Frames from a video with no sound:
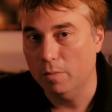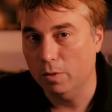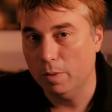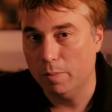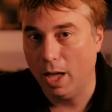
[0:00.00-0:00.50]

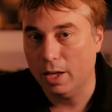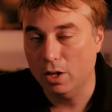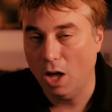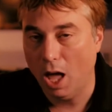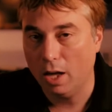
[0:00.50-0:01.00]
you'll be back
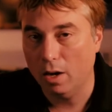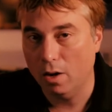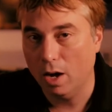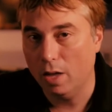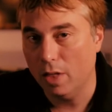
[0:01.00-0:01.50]
in your
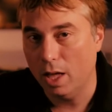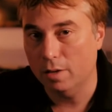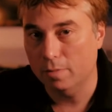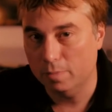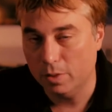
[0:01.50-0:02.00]
hangar, and
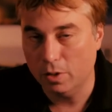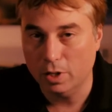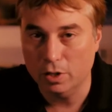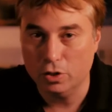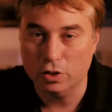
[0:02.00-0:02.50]
then you
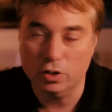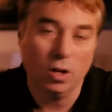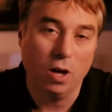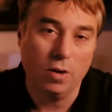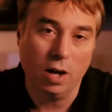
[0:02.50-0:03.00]
can adjust
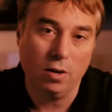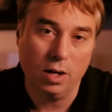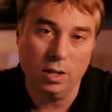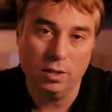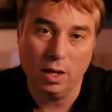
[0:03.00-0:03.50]
your loadout.
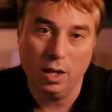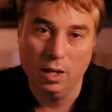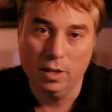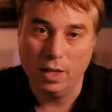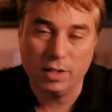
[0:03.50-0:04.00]
And
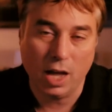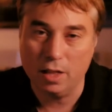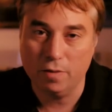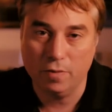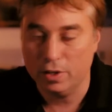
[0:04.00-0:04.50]
that's
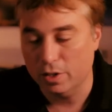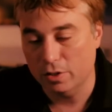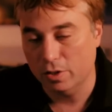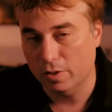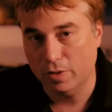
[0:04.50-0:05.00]
kind of the fiction.
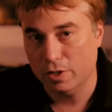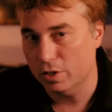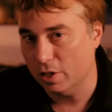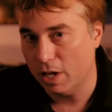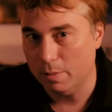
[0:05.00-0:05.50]
It's sort of the
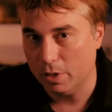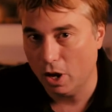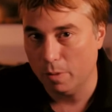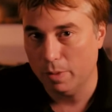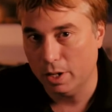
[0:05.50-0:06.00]
fiction as you climb the
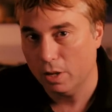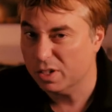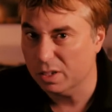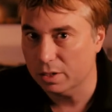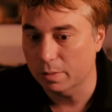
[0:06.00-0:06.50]
cockpit and it
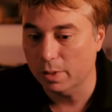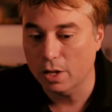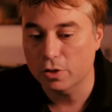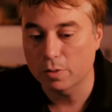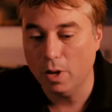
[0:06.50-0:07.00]
goes into
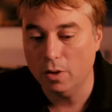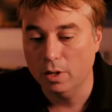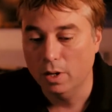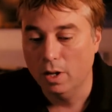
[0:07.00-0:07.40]
simulation mode.